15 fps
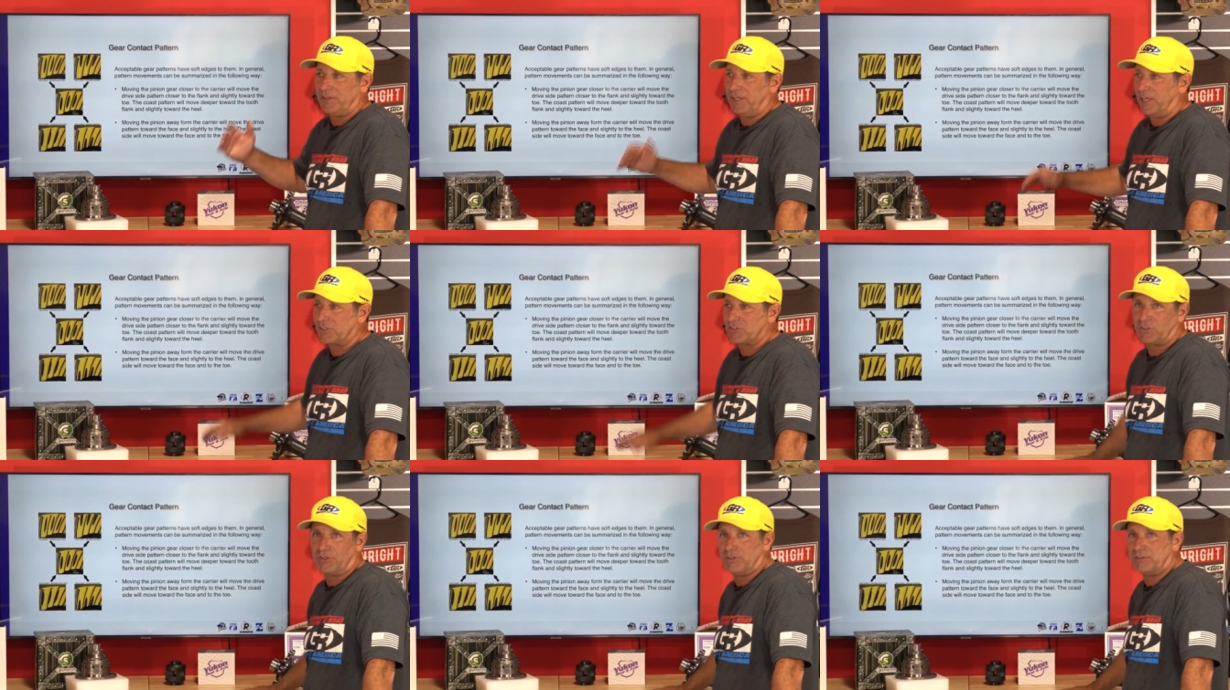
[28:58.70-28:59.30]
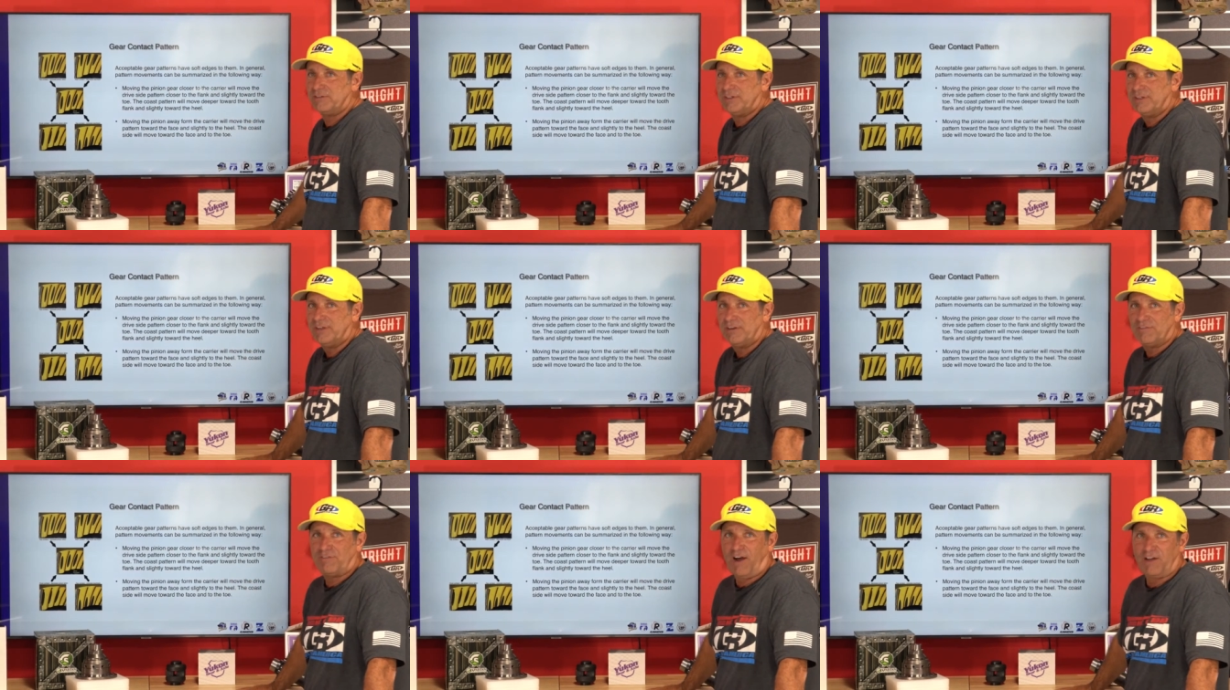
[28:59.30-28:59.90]
the extra
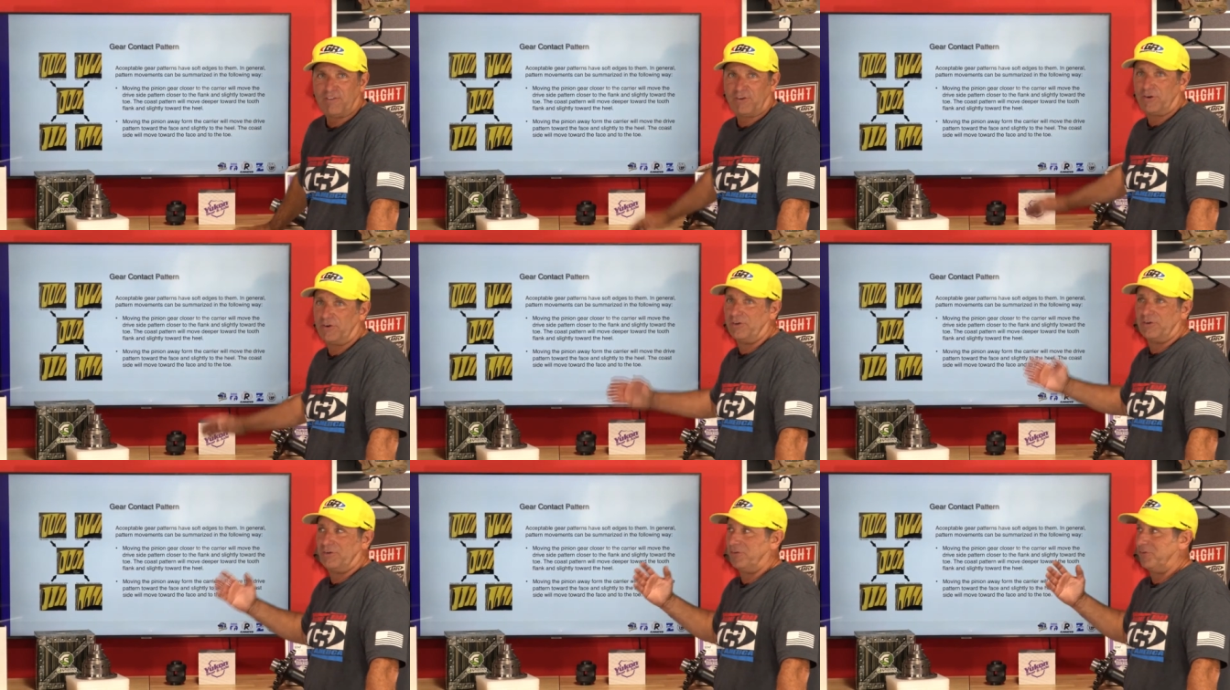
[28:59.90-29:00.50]
five hundred